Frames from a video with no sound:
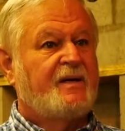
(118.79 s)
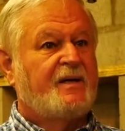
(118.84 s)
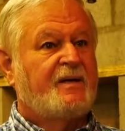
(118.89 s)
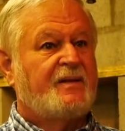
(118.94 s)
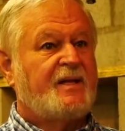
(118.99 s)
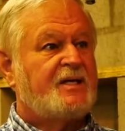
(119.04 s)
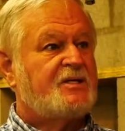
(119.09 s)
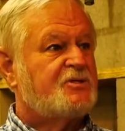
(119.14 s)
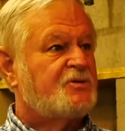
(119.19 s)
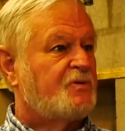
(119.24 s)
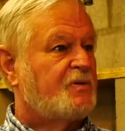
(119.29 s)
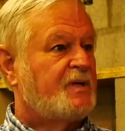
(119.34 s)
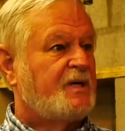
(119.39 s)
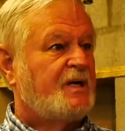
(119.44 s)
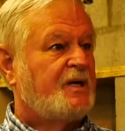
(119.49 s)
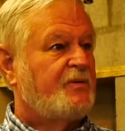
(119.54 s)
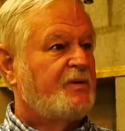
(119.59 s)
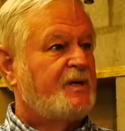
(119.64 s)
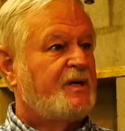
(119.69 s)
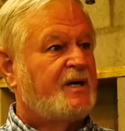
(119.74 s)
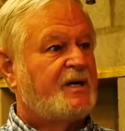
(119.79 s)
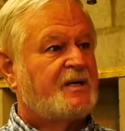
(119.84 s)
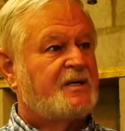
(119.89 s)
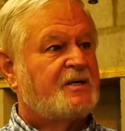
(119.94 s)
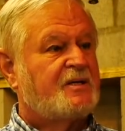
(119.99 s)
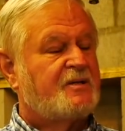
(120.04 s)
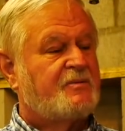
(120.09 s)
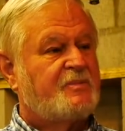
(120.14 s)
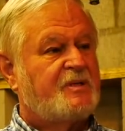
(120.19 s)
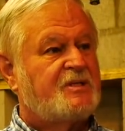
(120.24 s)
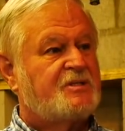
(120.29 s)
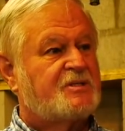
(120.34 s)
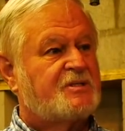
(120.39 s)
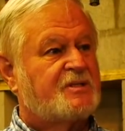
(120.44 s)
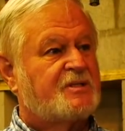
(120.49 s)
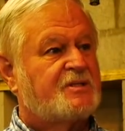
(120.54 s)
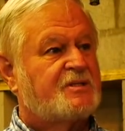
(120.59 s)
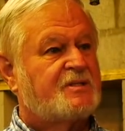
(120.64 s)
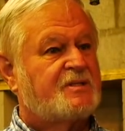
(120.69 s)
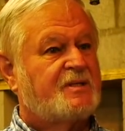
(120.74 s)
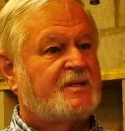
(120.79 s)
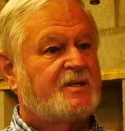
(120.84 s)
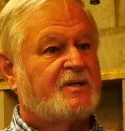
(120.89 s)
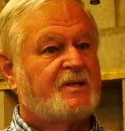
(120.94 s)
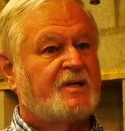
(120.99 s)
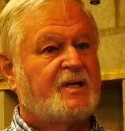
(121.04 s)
That's sort of how we got into the business, mm-hmm.